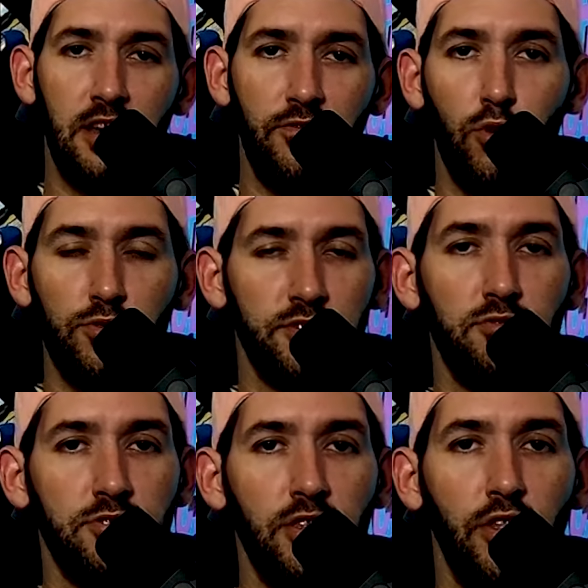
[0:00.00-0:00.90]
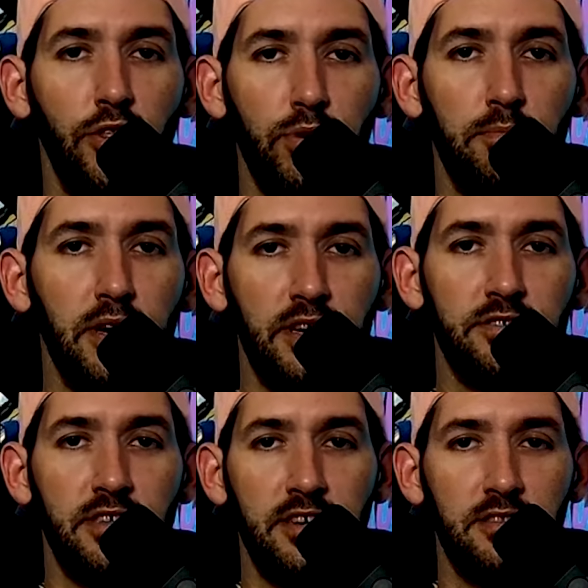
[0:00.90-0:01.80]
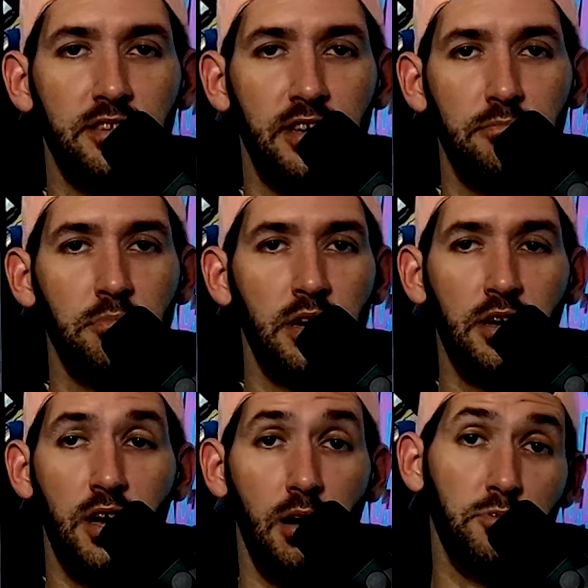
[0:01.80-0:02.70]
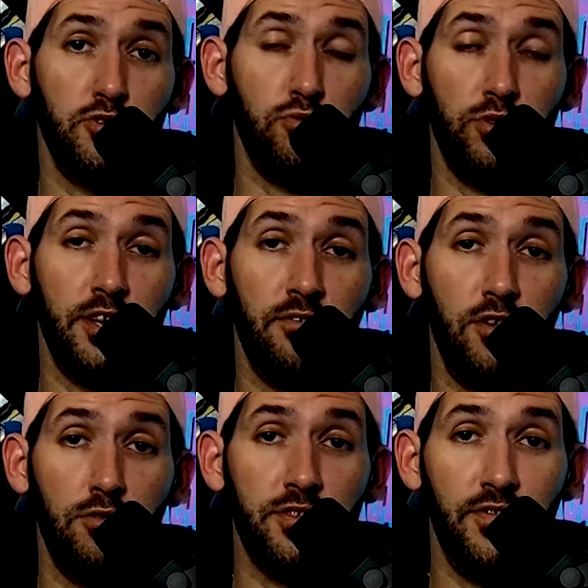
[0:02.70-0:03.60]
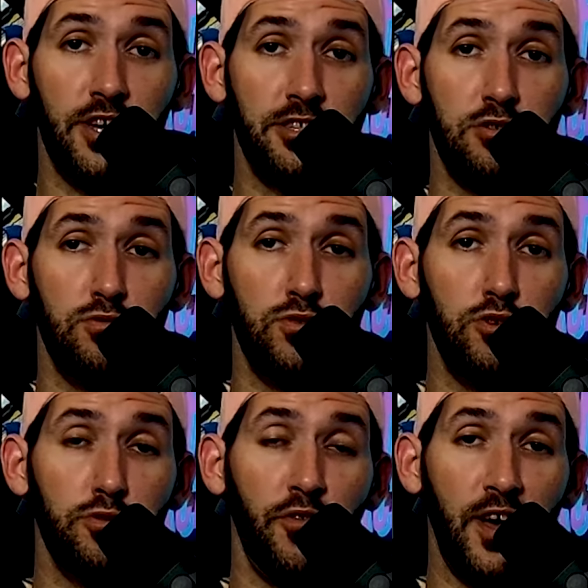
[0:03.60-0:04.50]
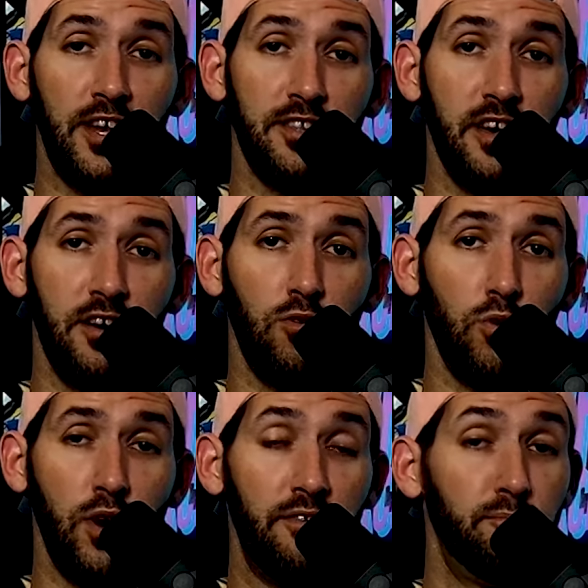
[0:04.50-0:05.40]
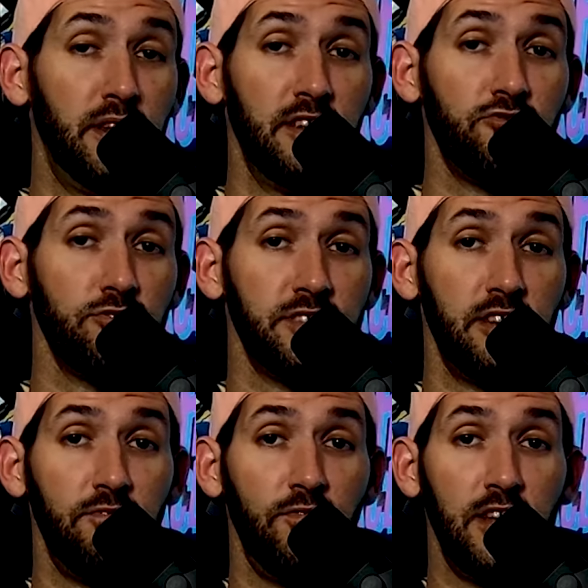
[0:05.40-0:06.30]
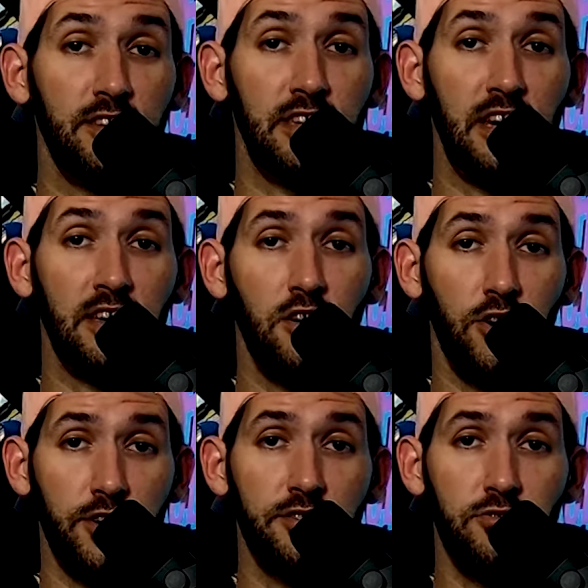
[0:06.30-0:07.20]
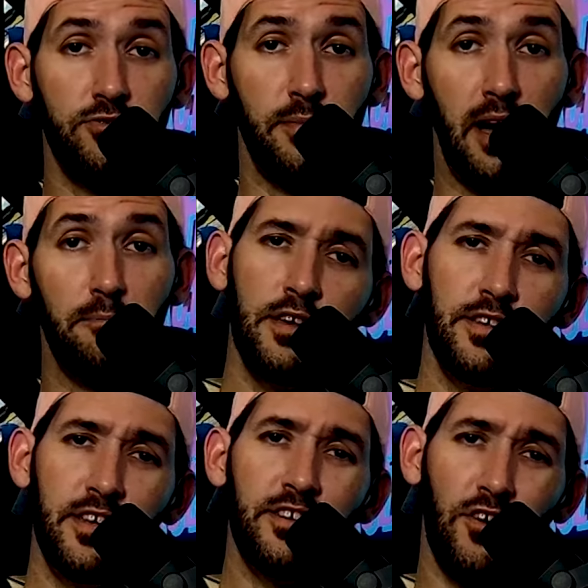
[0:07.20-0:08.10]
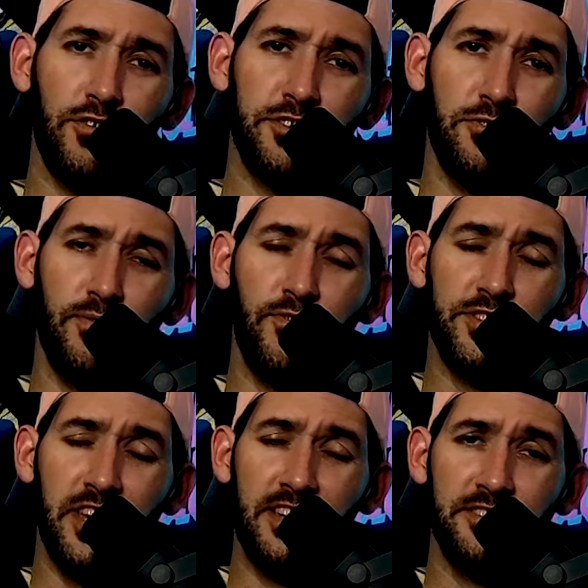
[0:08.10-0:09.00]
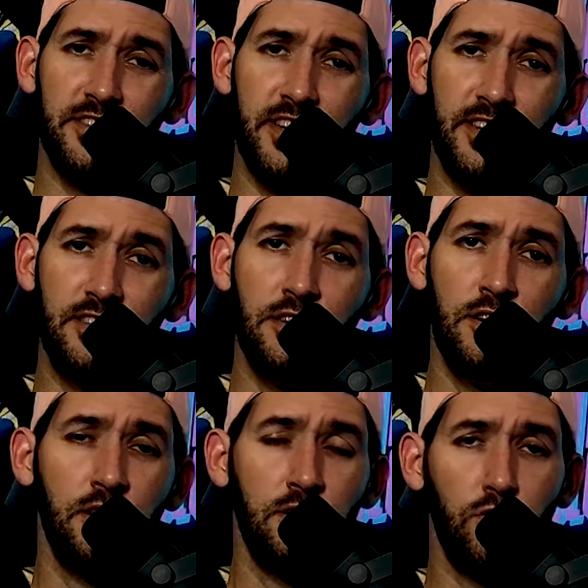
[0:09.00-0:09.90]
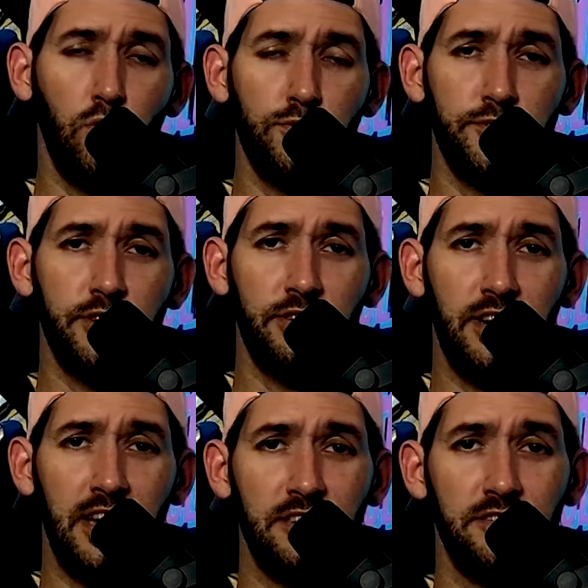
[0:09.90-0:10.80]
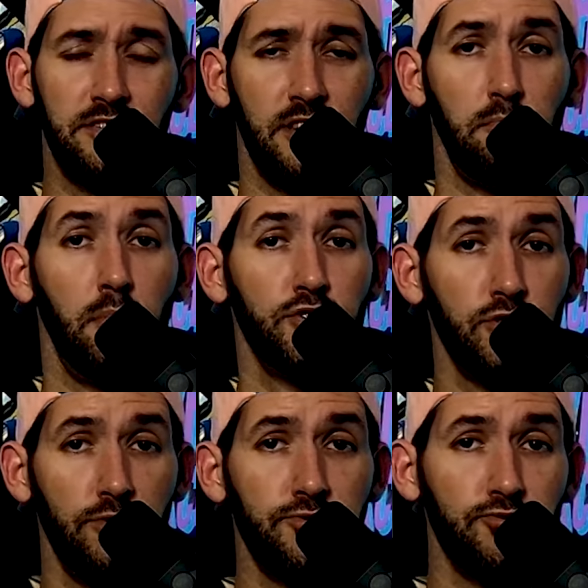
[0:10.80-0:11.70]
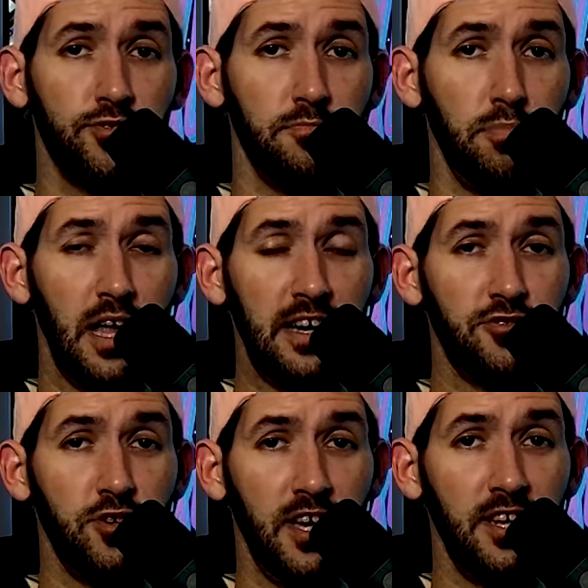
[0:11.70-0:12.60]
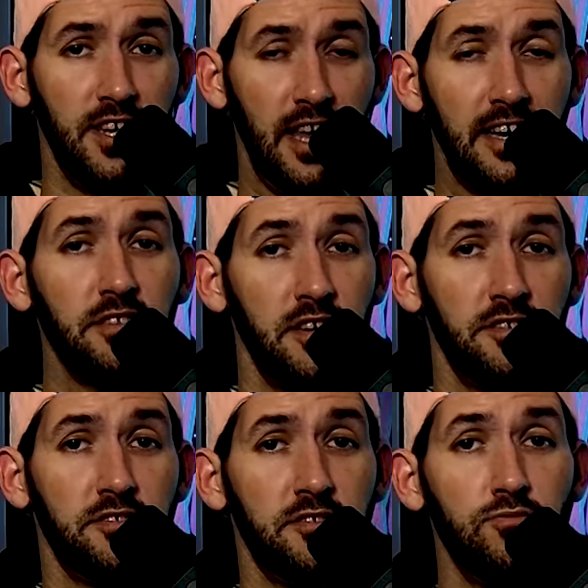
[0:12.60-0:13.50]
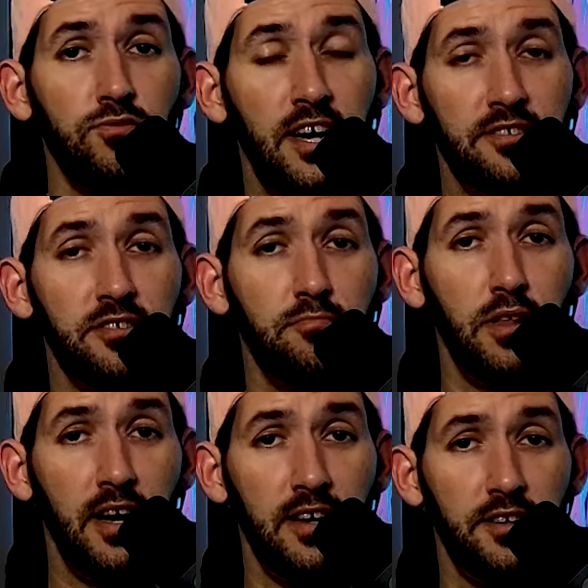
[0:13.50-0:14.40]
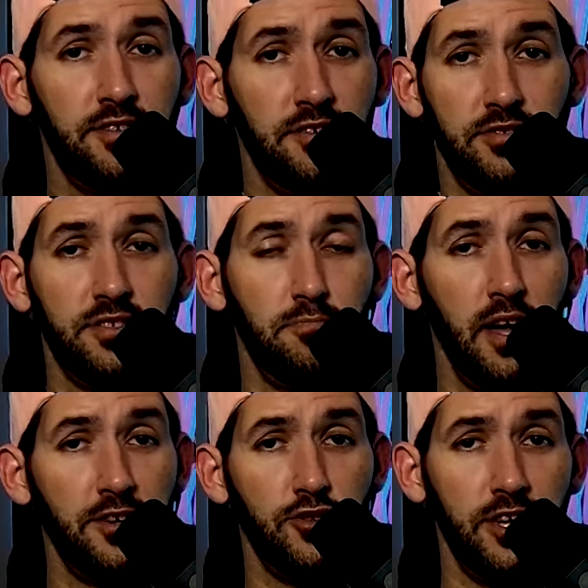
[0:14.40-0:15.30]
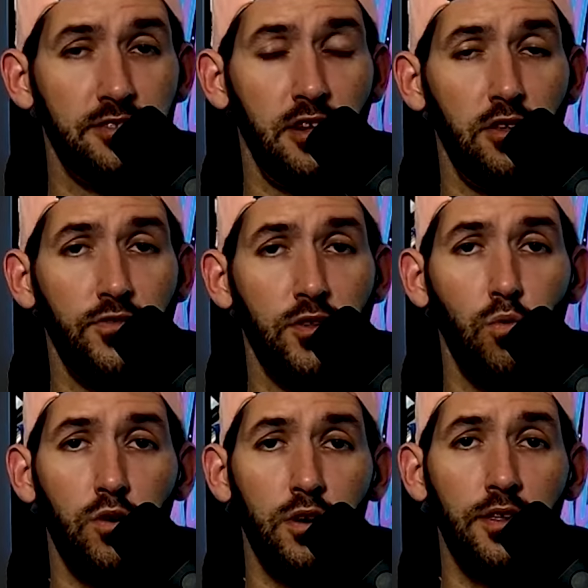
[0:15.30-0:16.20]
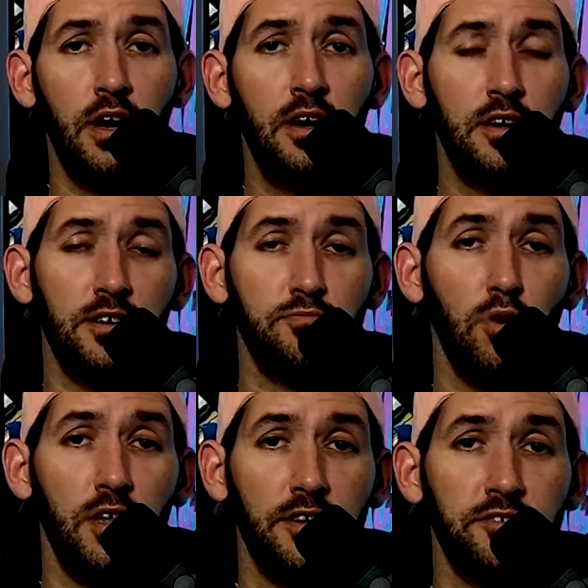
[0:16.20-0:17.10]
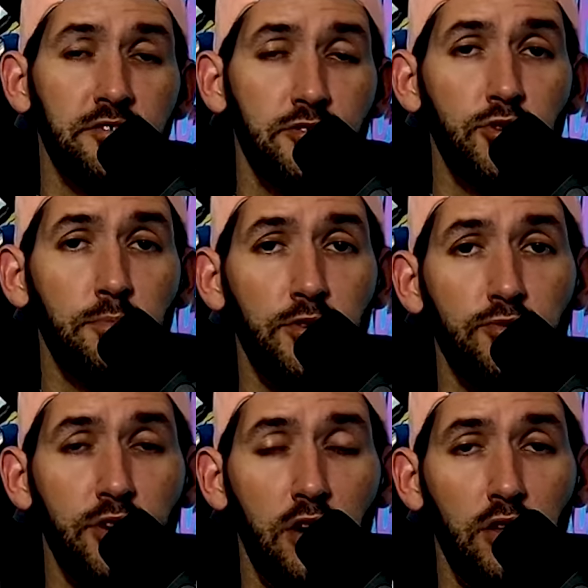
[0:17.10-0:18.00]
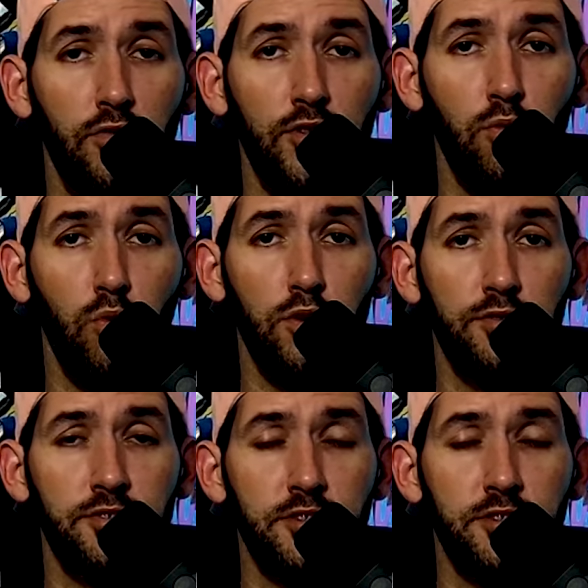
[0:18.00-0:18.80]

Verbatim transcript: And of course, those are the three biggest things that a majority of those of us who use Fanatec or have been interested in Fanatec are concerned about. He did also emphasize that Corsair has a much larger supply chain and access to that supply chains all over the world, as well as distributors all over the world.